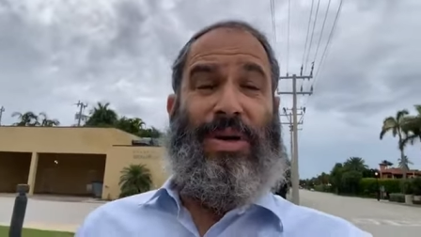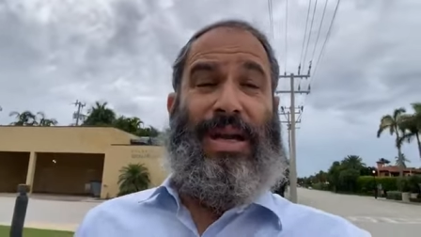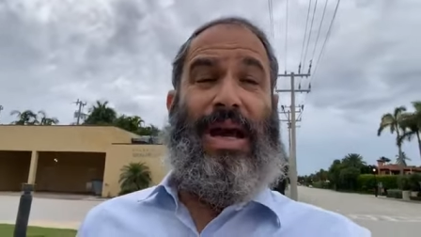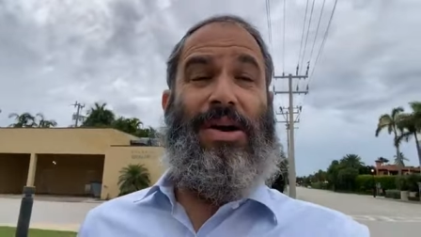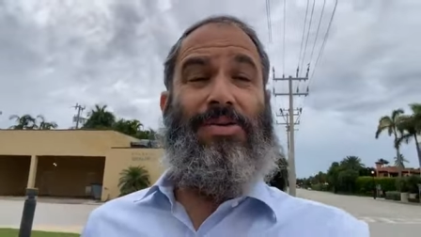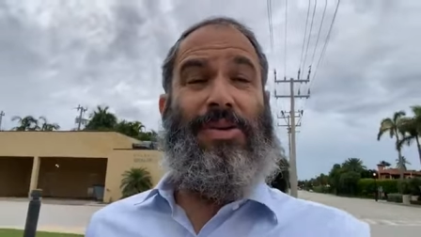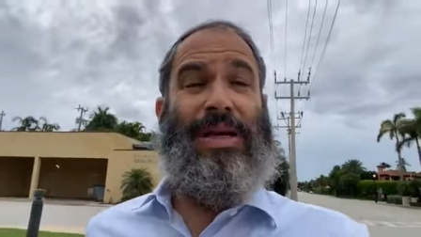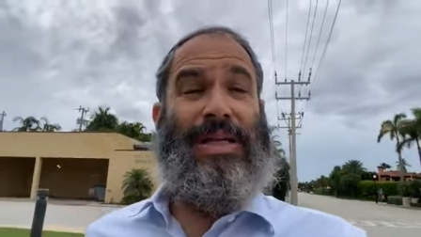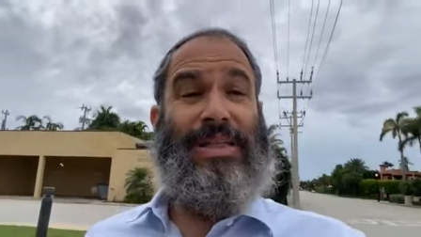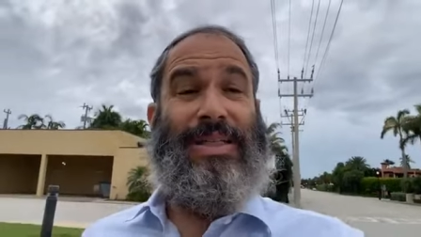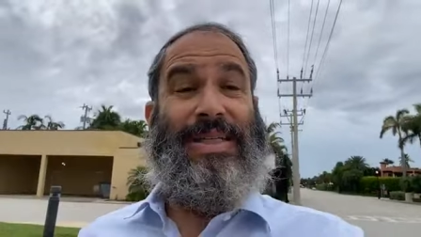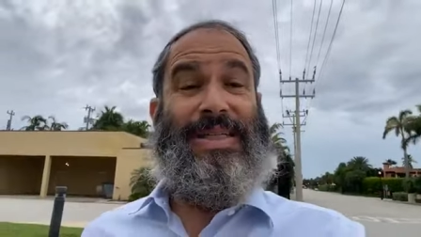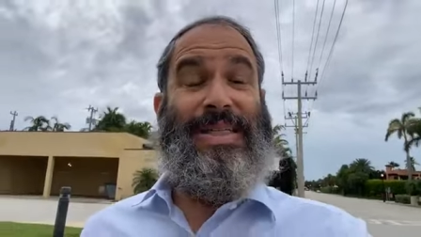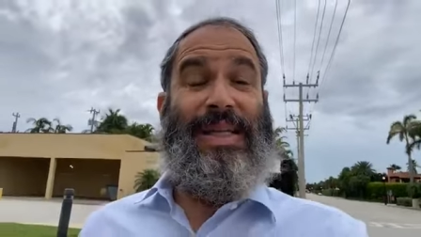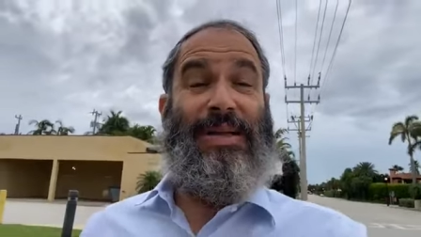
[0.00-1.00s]
we're now ready
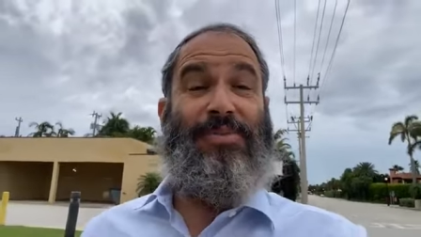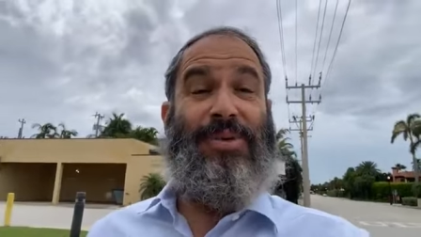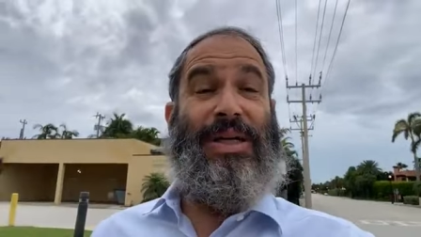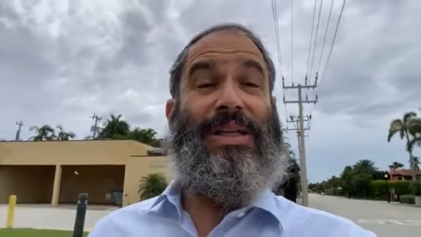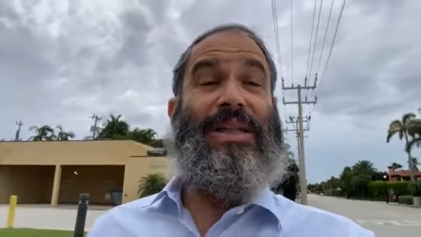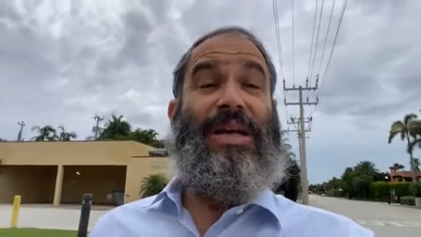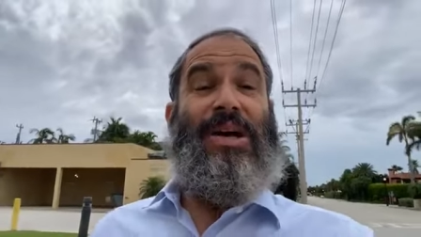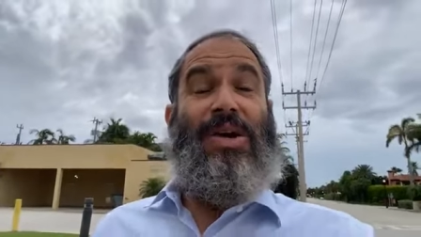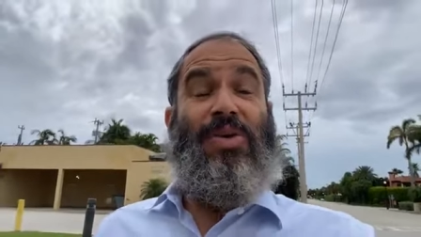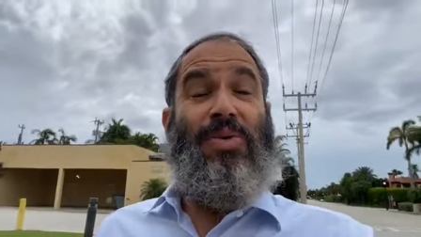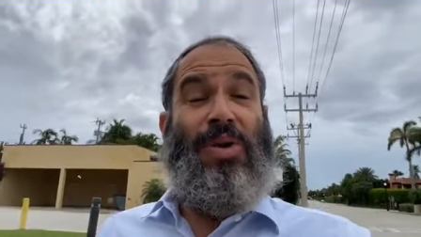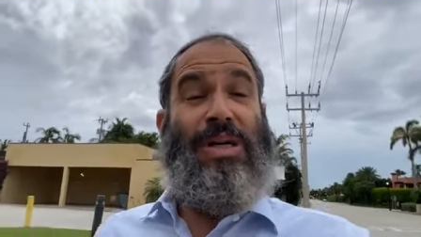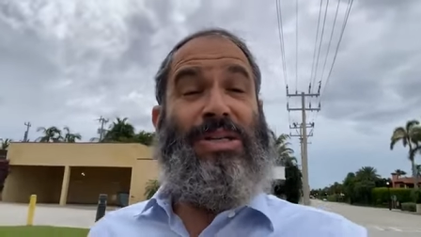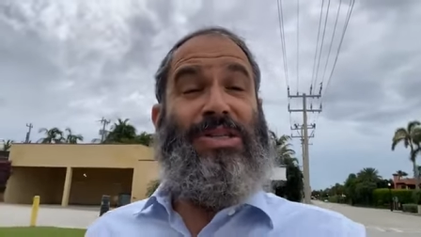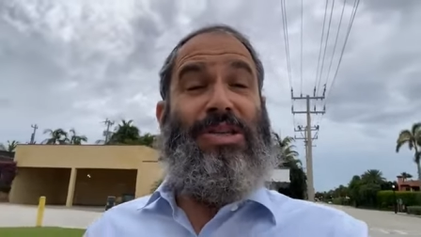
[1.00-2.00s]
to celebrate
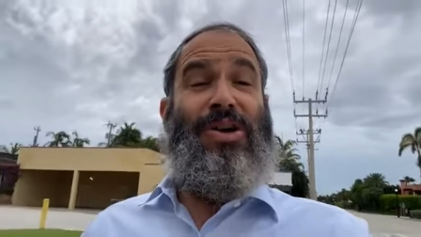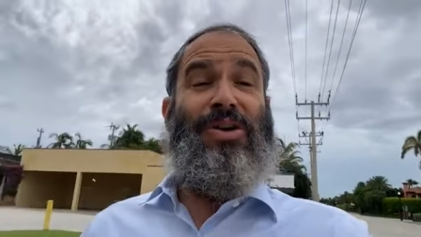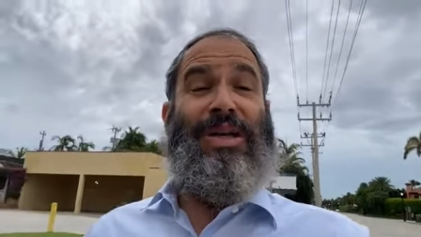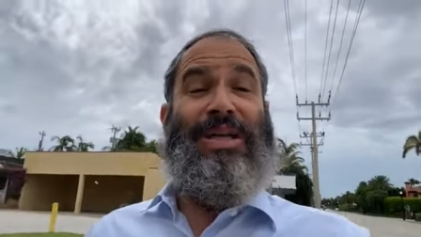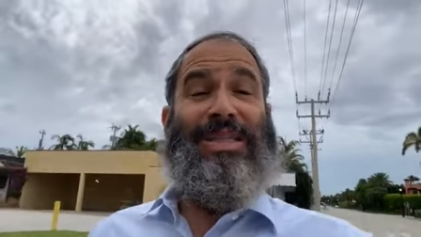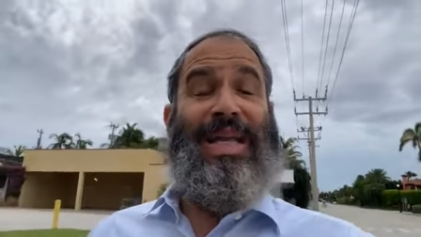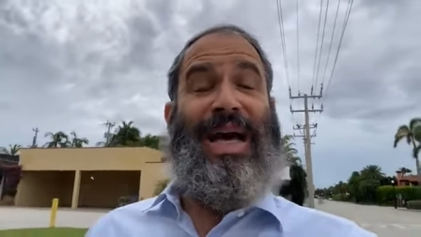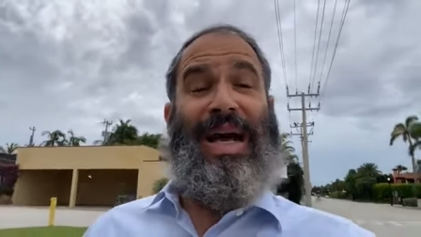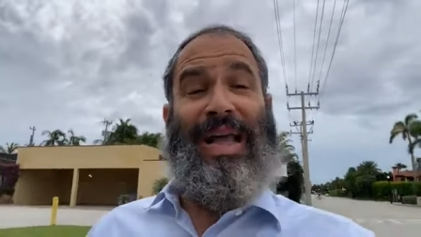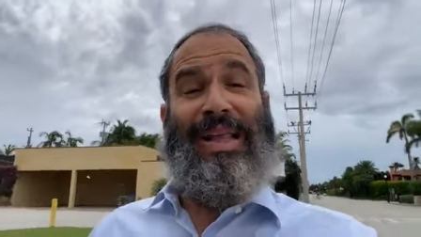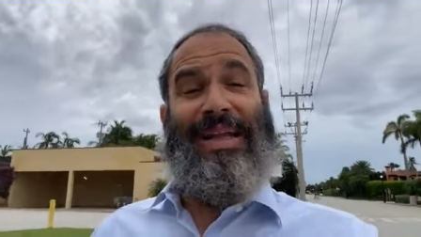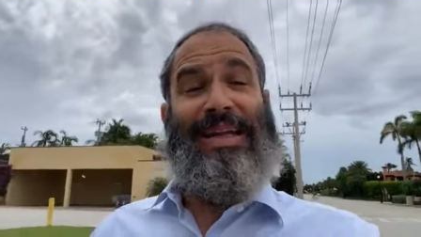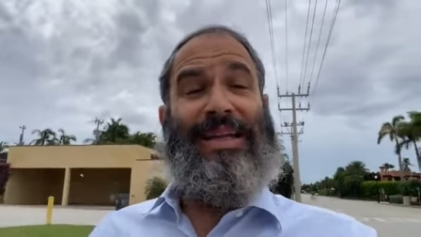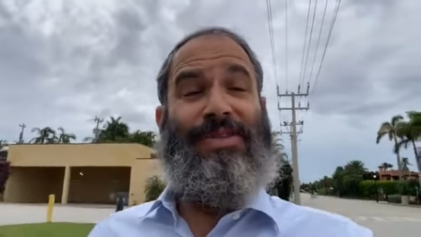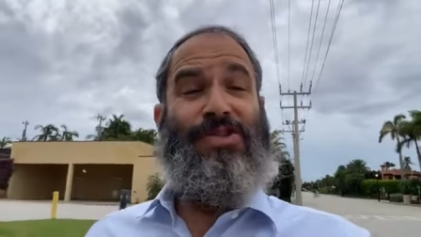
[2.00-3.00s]
what is known as the
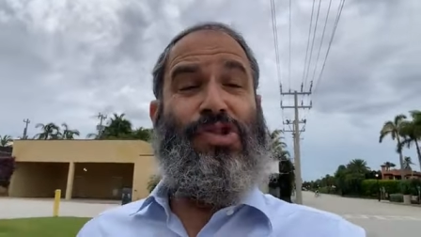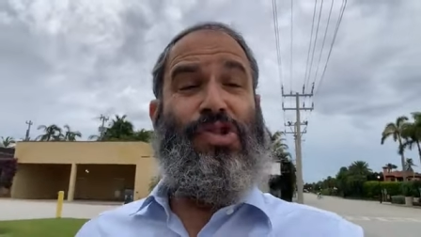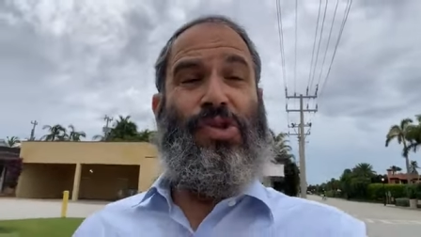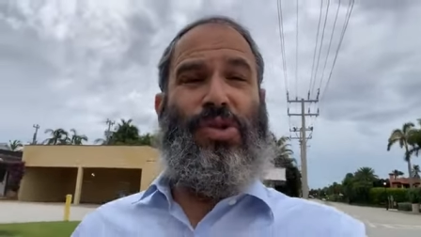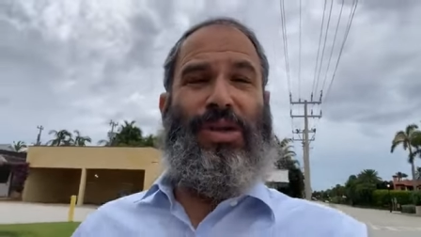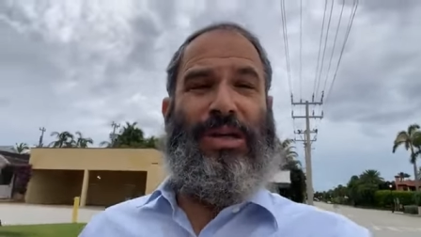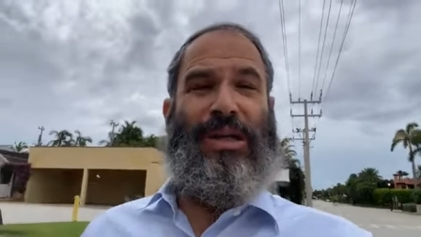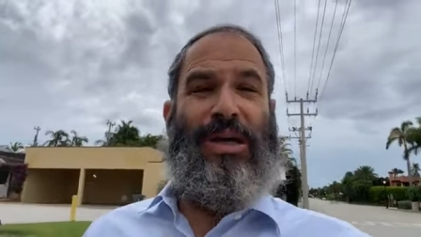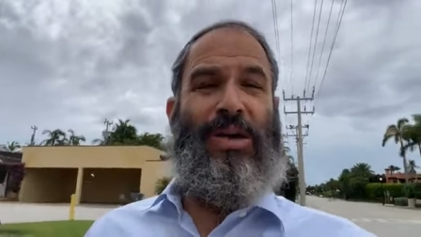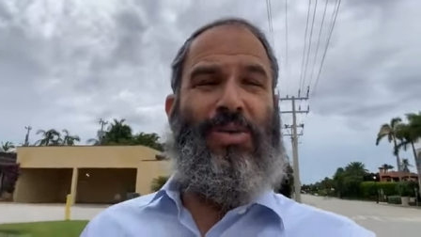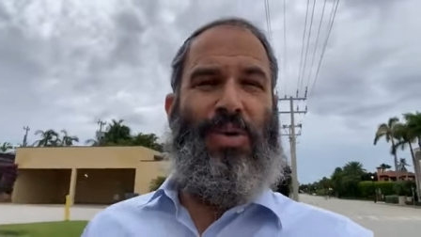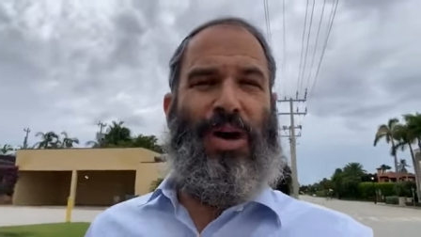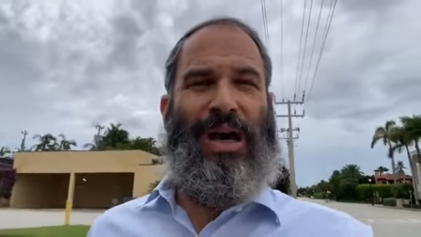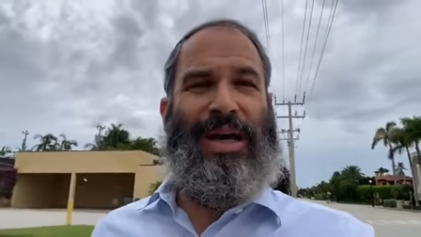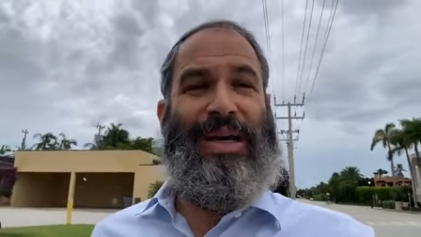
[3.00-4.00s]
holiday of joy.
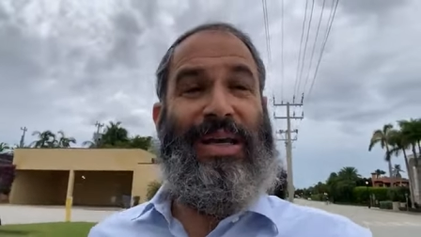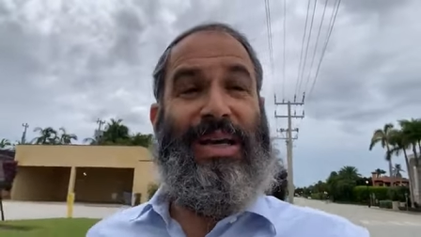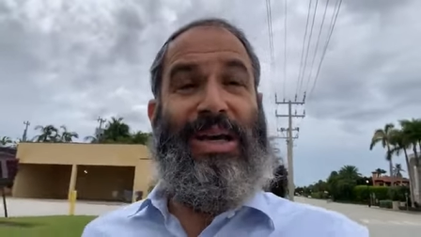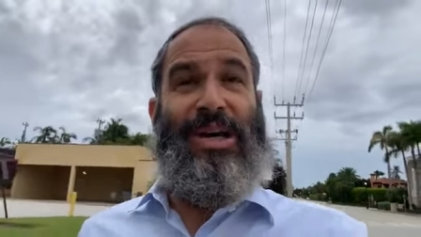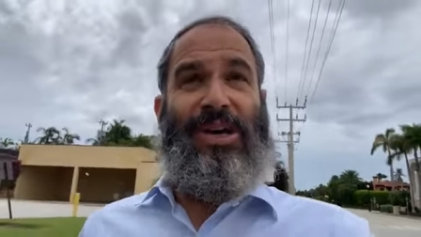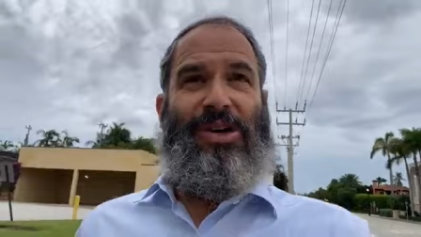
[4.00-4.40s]
Why?